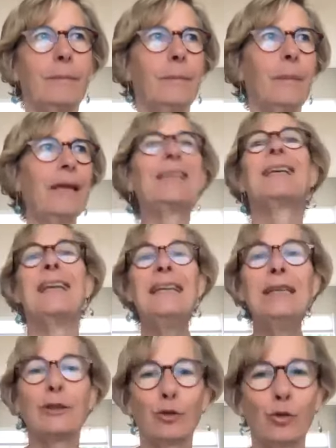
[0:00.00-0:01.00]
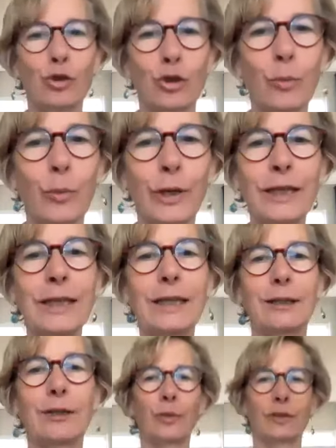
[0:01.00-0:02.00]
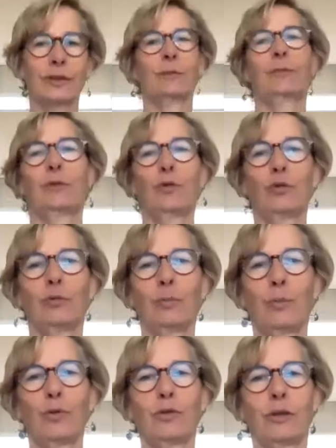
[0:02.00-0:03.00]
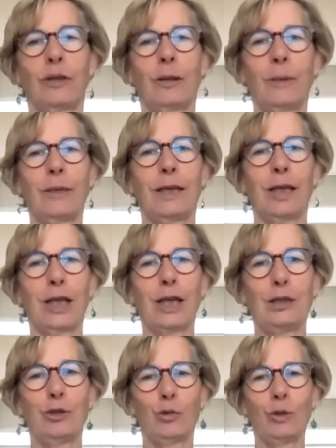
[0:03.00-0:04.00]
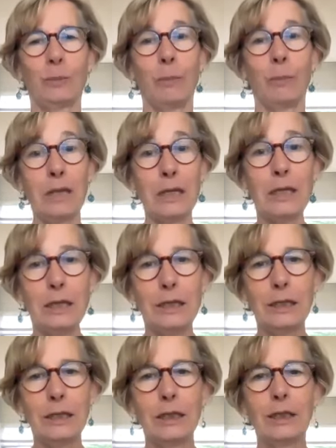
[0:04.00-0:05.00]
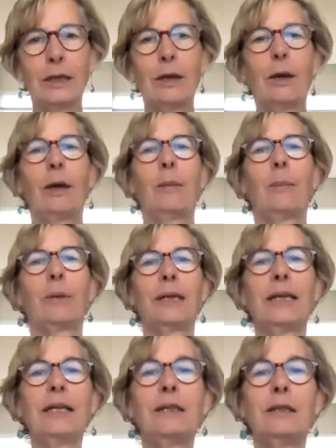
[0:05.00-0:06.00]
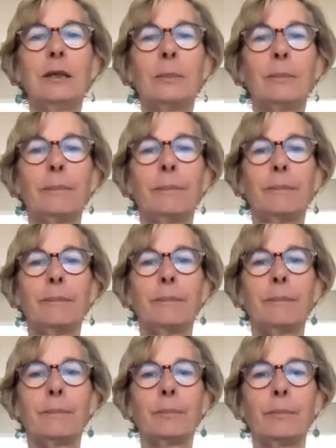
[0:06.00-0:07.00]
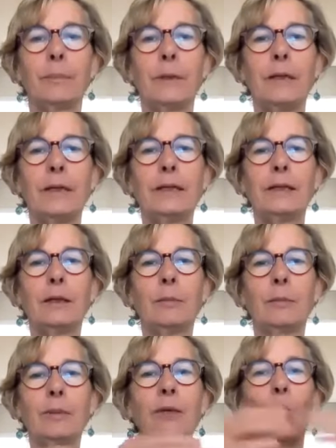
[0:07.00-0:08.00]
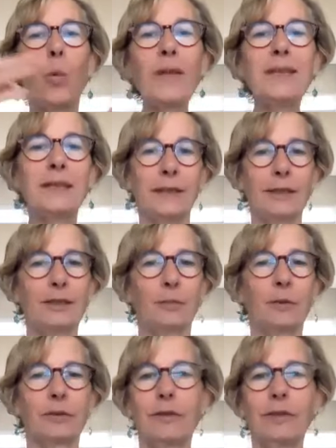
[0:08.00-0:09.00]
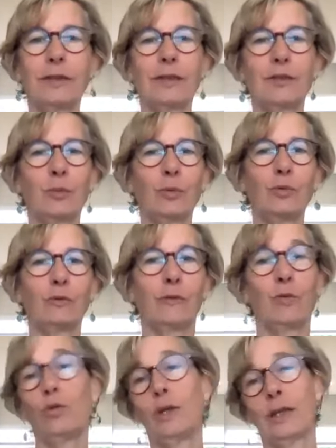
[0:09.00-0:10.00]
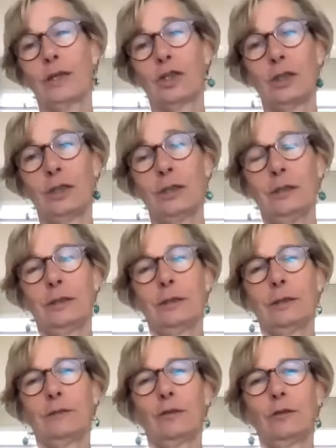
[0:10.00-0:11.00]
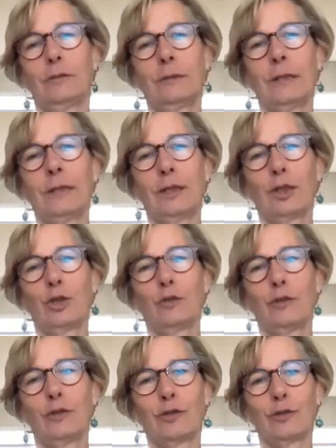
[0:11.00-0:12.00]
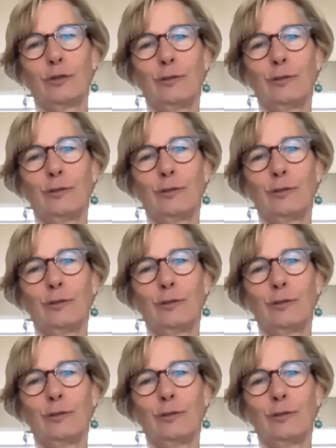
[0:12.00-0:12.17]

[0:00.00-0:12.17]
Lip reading: make clear to somebody else, because after all, the person that I'm making it clear to is me. But in the being witnessed, because I think that's a beautiful word, actually, if you take it out of its